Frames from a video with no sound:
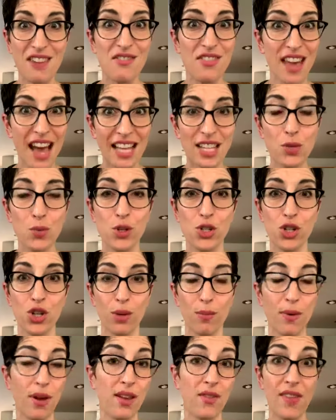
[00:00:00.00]
If that's what
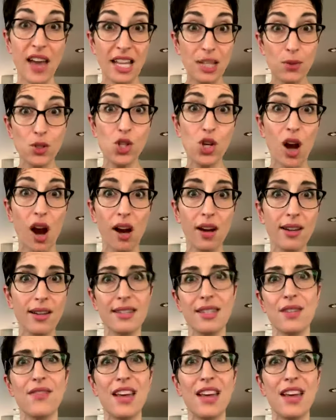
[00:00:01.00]
your heart is,